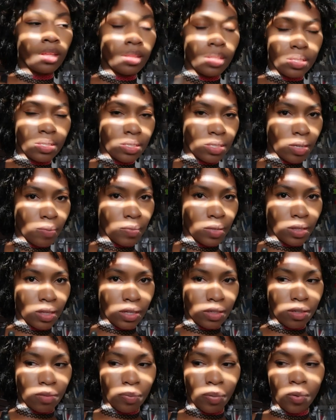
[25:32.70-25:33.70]
this is something
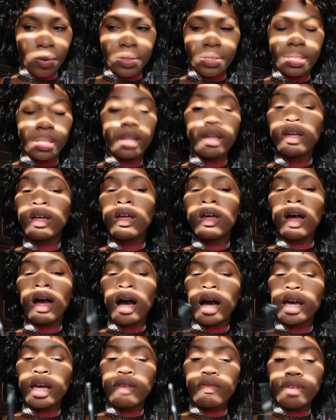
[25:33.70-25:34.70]
that's important.
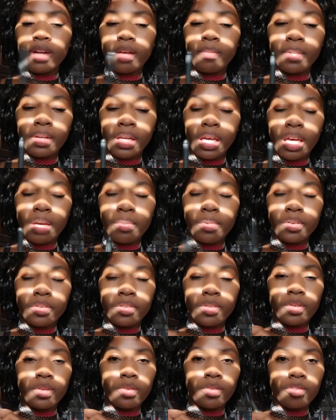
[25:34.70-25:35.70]
I have not been able
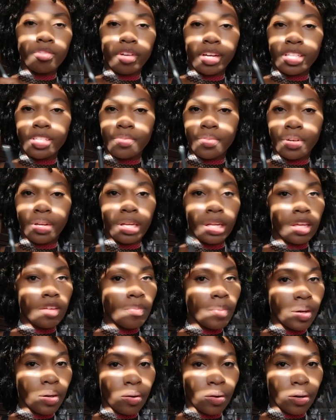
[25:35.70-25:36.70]
to transfer any of
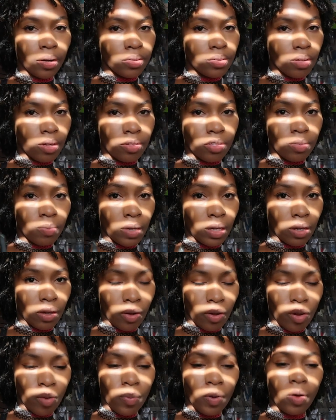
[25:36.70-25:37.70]
my ARCs onto my
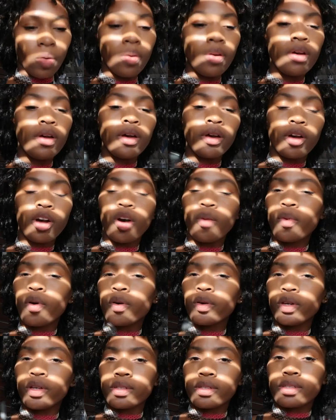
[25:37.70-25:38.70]
Kobo.
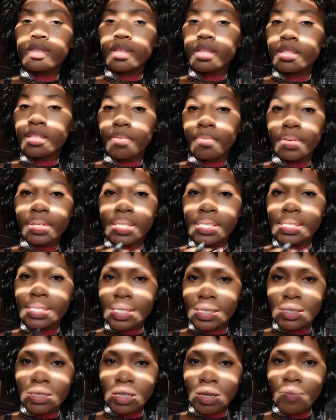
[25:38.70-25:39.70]
Kobo uses a different
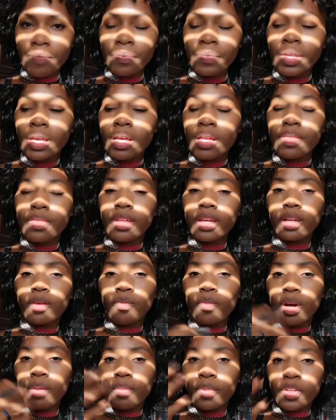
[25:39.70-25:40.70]
system than
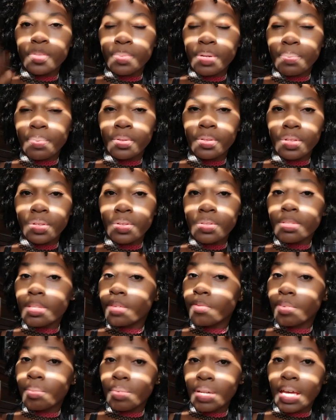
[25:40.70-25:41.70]
what most people use,
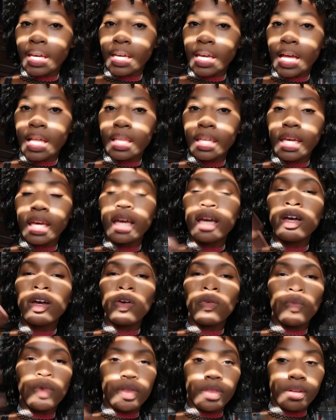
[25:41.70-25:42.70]
like from NetGalley,
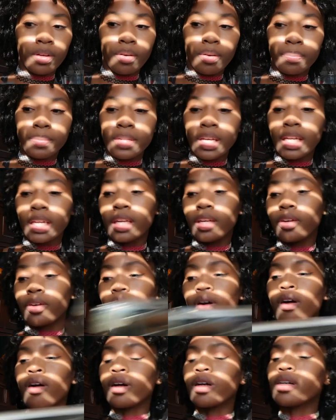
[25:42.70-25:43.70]
with obtaining
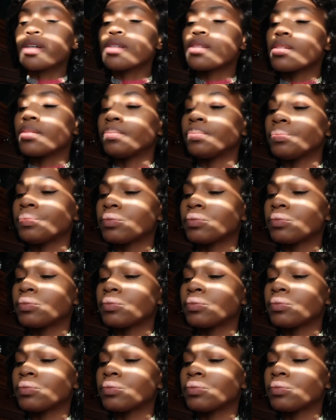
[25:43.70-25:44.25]
your ARCs.